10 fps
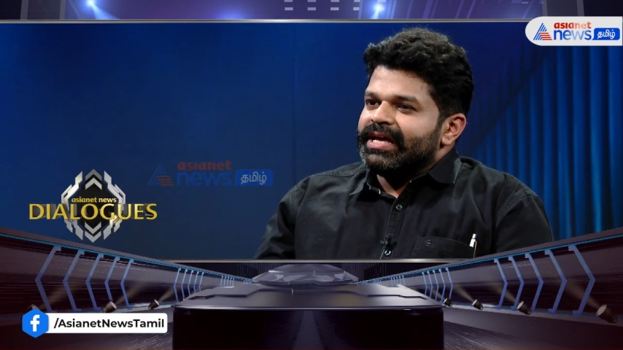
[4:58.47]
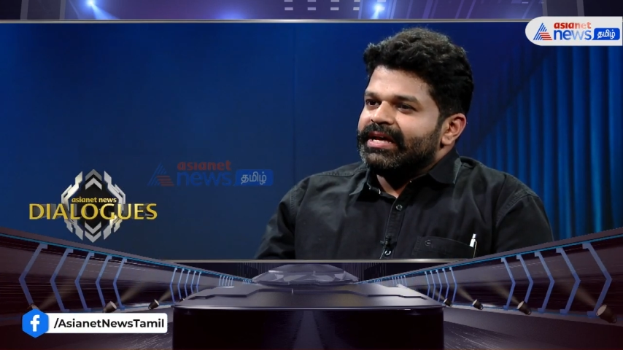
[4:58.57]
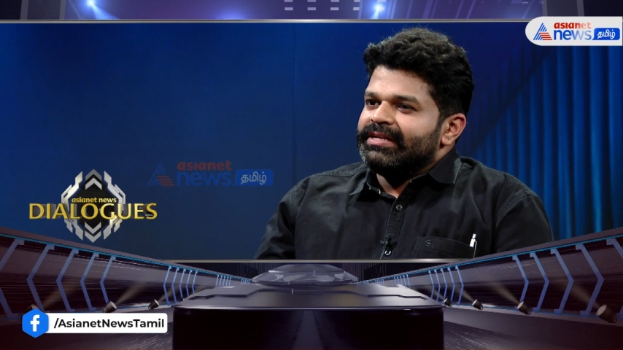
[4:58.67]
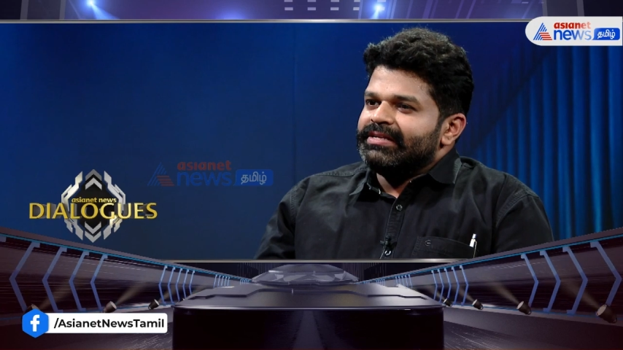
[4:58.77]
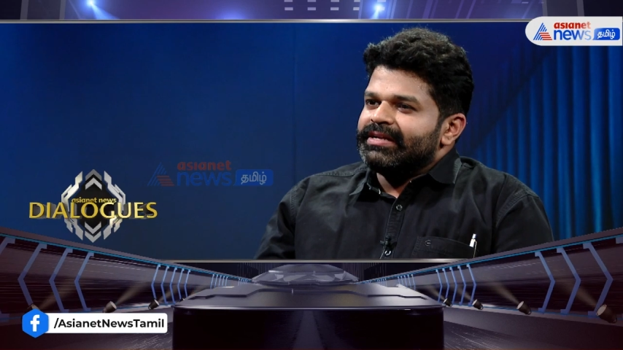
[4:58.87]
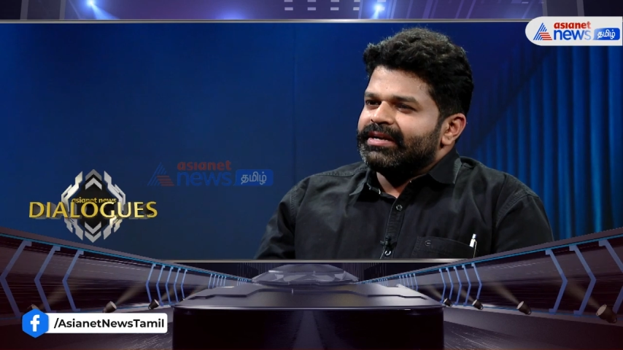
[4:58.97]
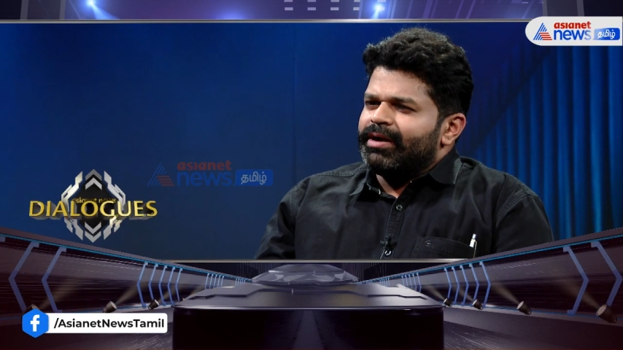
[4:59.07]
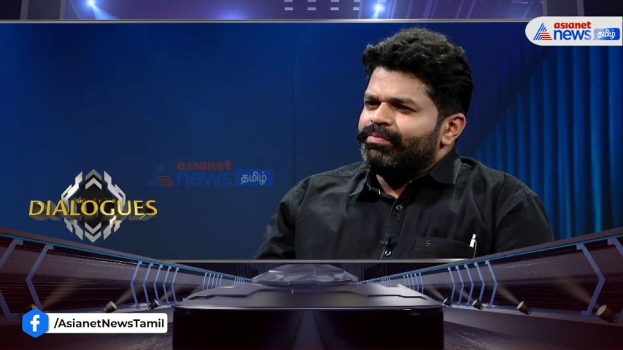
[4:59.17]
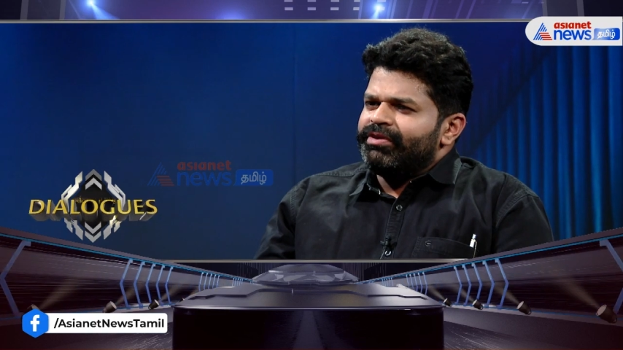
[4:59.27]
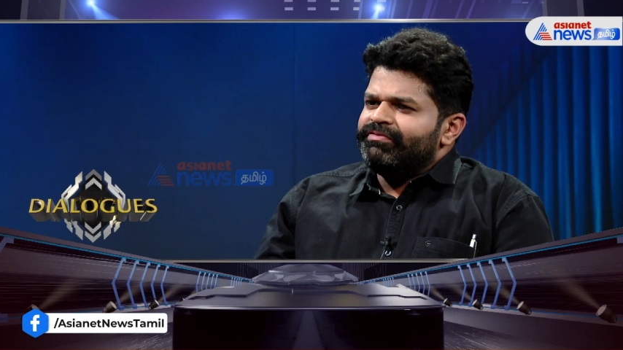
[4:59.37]
And there are a
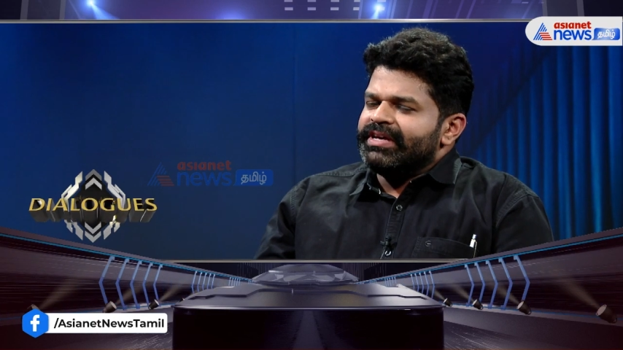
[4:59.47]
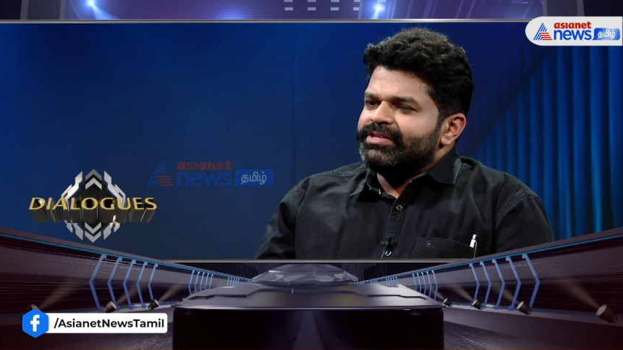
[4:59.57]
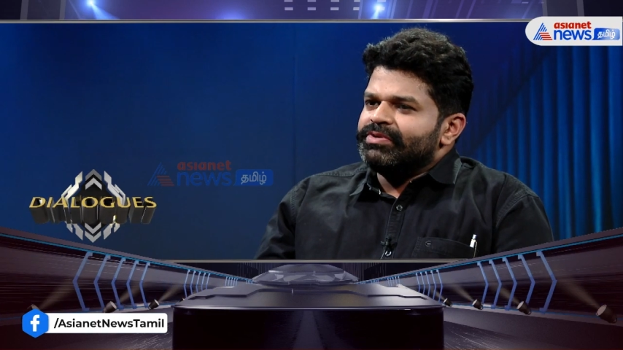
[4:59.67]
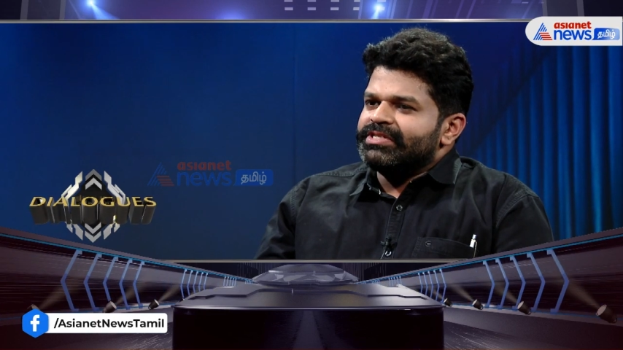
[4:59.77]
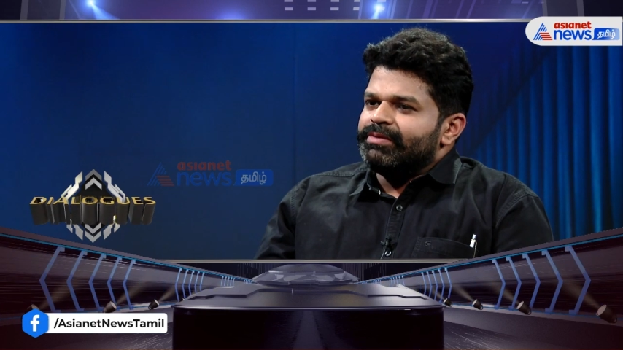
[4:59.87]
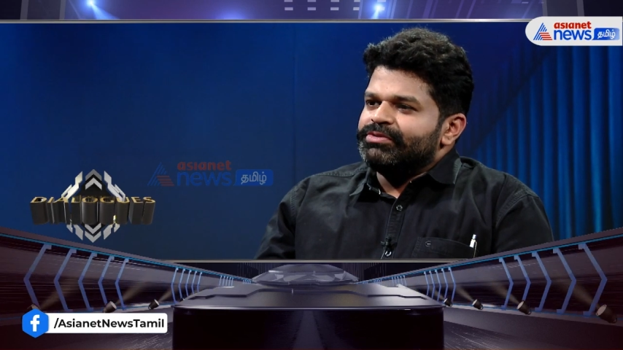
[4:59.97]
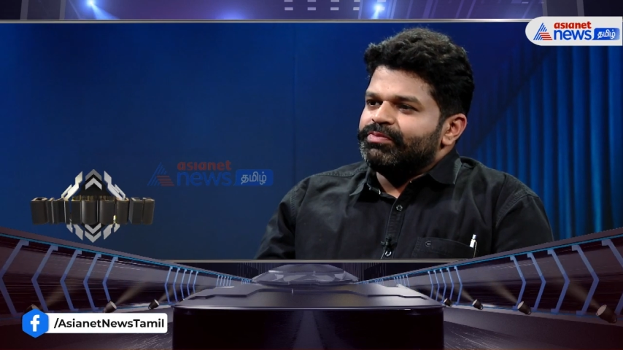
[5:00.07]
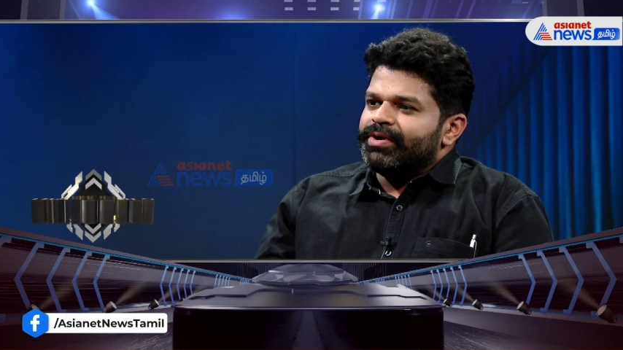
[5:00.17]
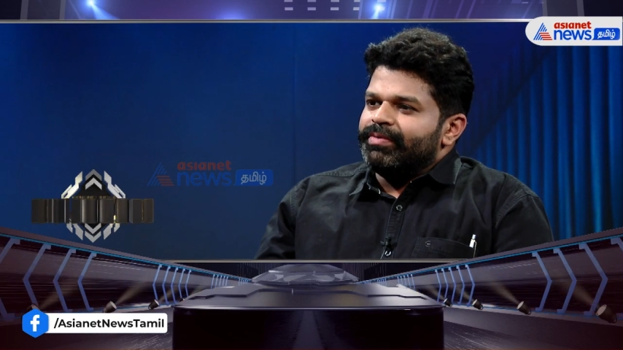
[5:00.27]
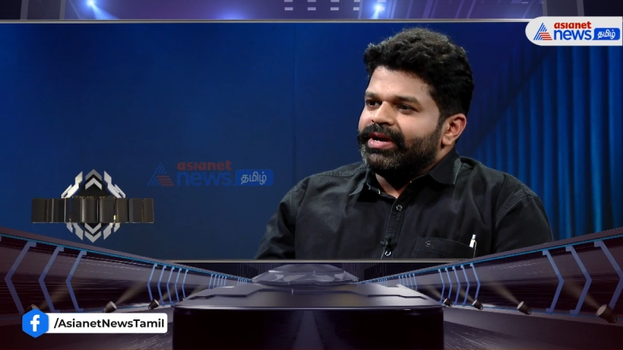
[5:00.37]
couple of things which comes to
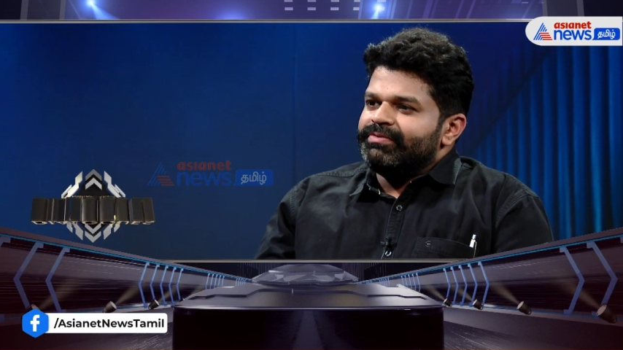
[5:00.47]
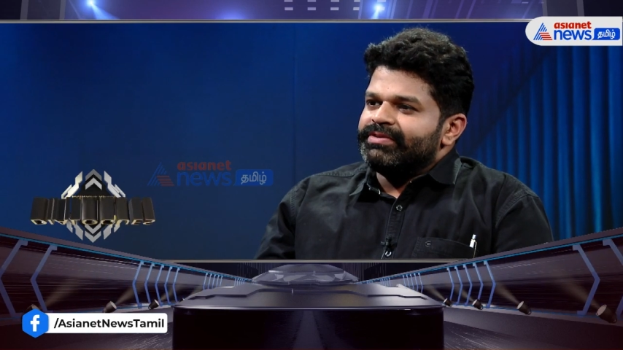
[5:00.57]
my mind